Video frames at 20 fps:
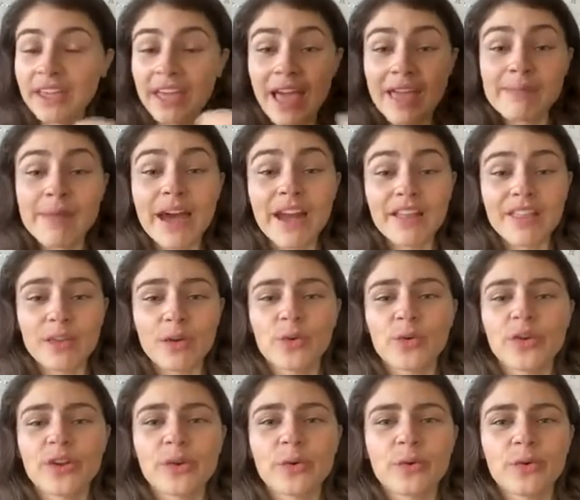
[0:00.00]
came out of the
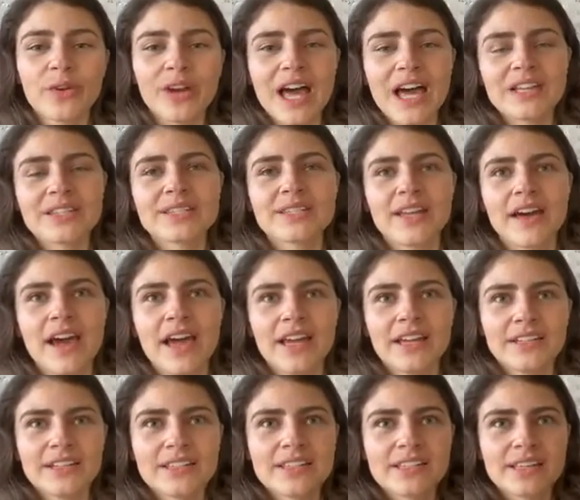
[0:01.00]
kōrero last
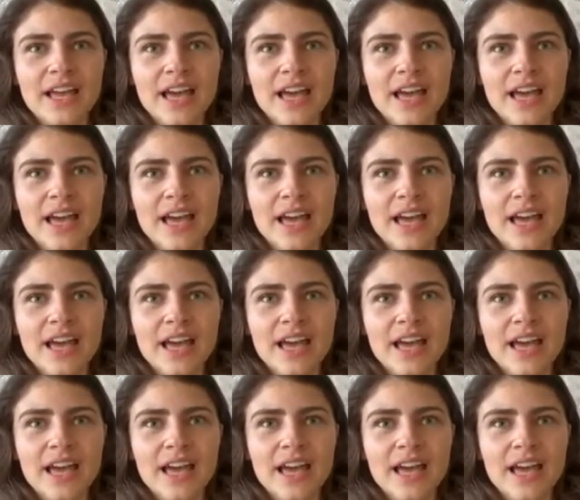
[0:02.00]
night